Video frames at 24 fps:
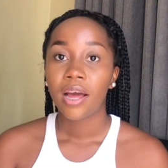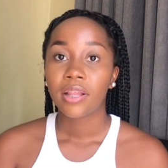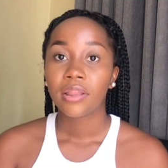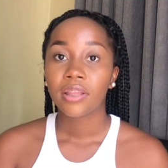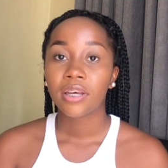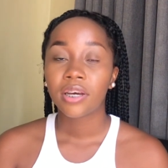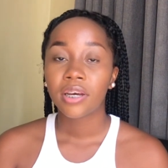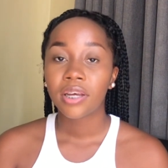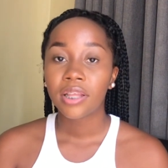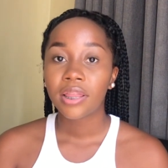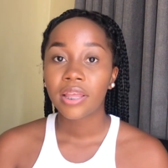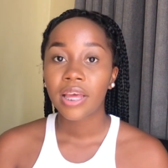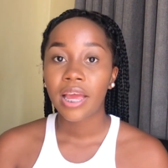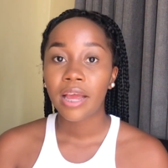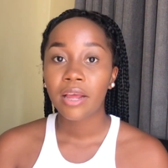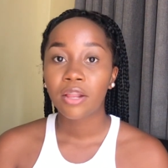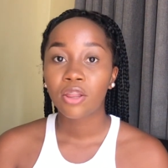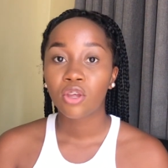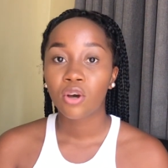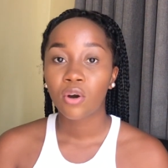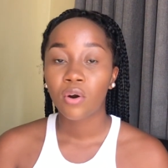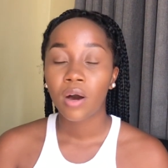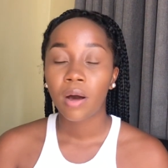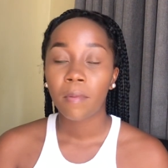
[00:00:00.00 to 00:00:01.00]
The good thing
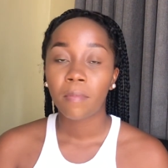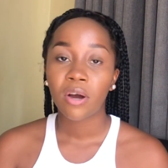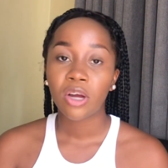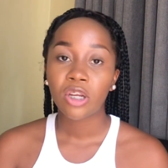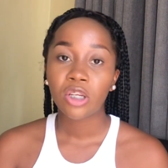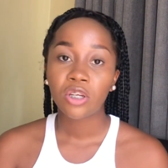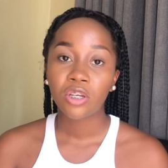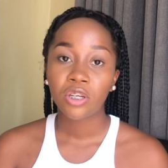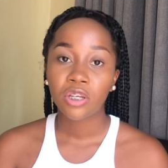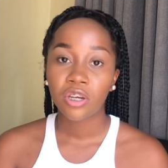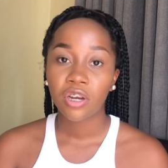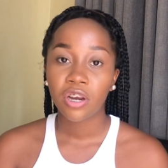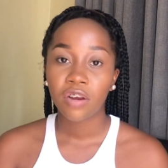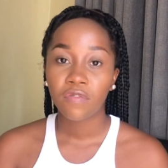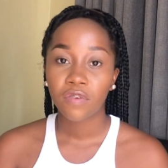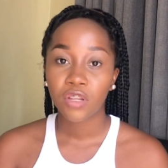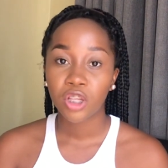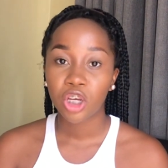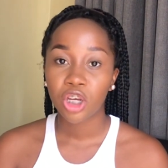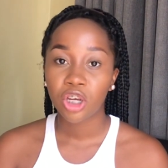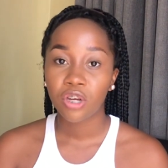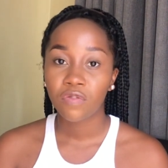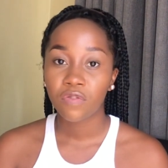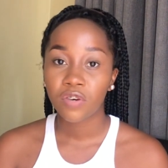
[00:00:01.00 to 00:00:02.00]
though about tutoring for
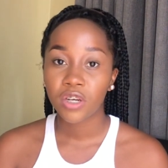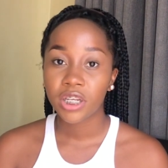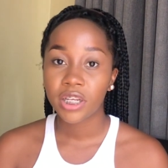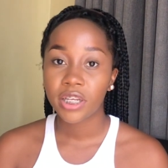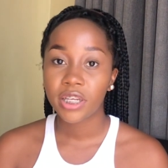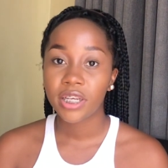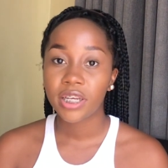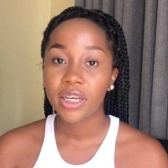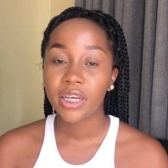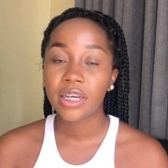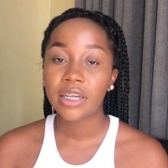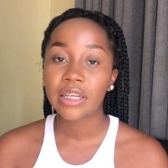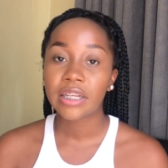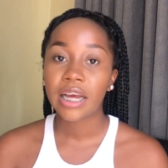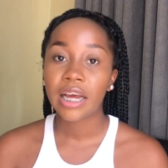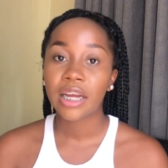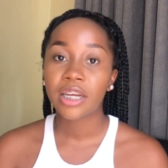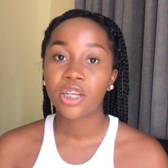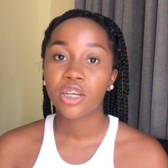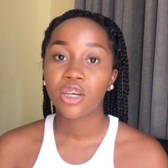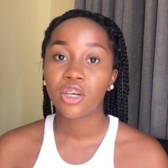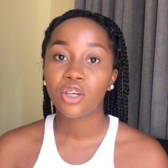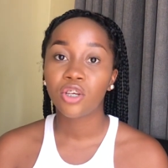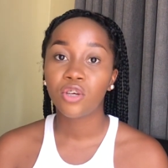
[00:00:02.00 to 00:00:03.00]
the university is
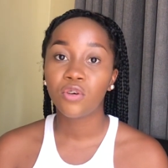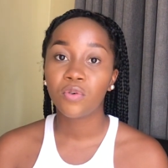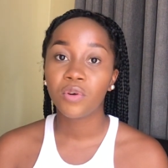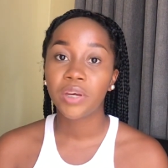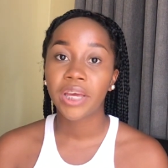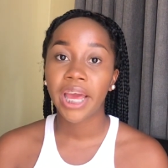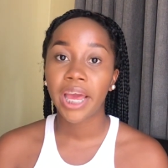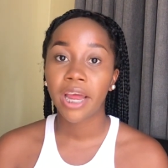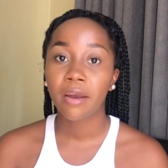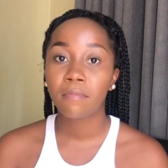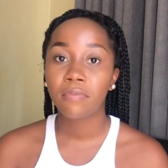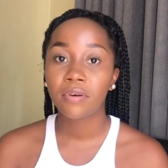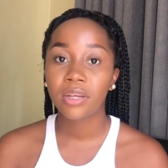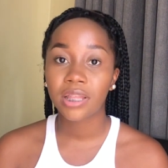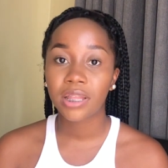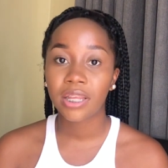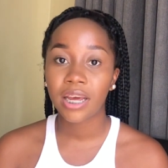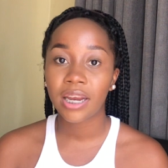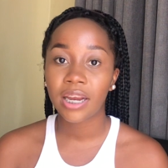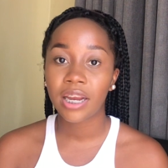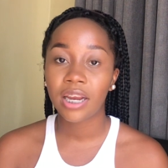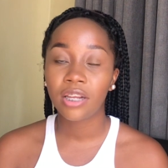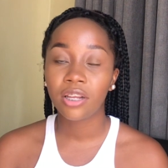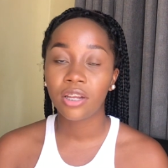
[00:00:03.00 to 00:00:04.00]
that you can put
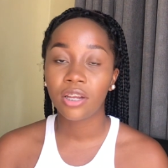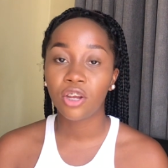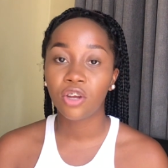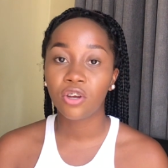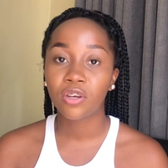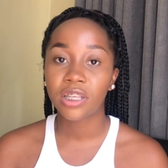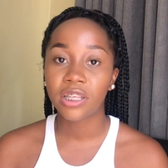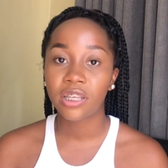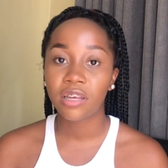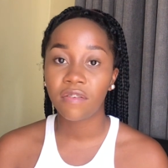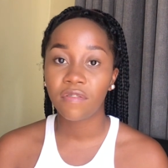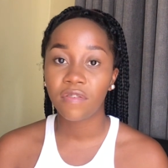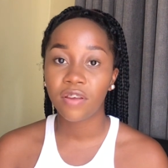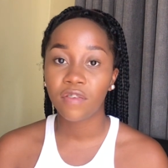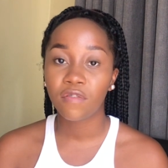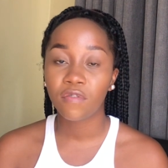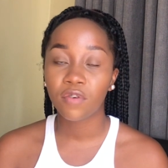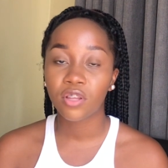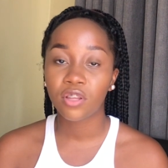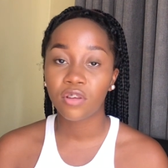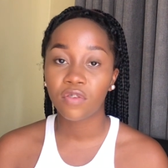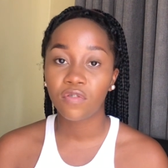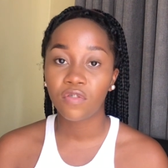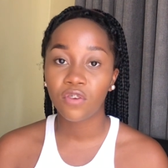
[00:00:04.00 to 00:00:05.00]
that in your CV
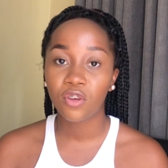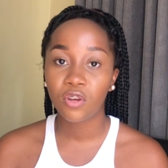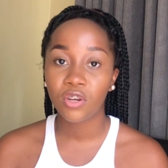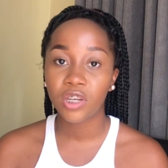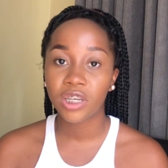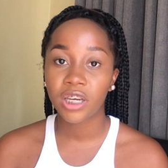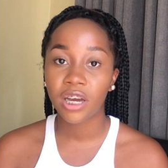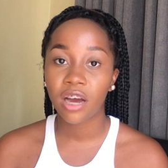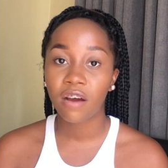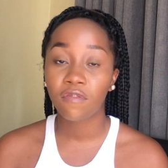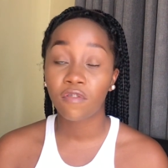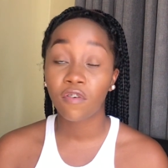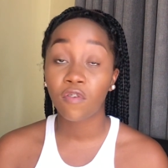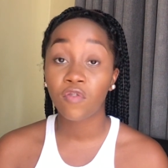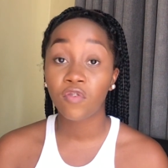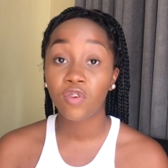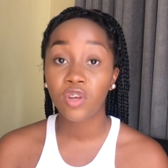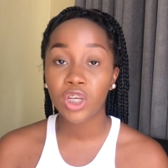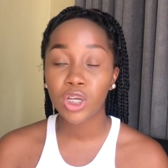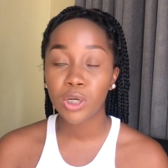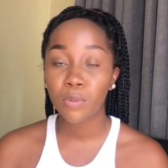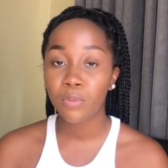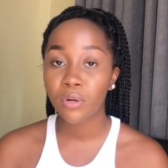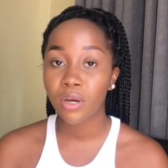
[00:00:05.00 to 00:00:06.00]
for
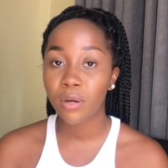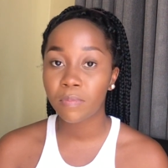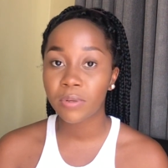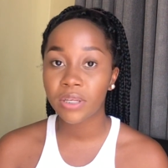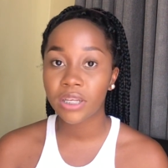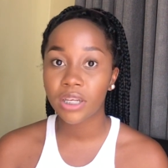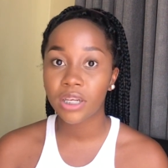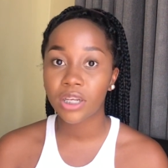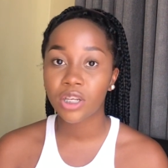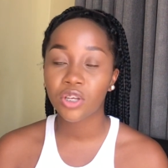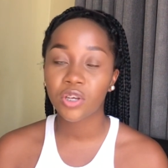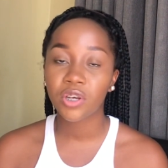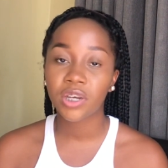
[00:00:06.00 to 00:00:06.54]
future purposes.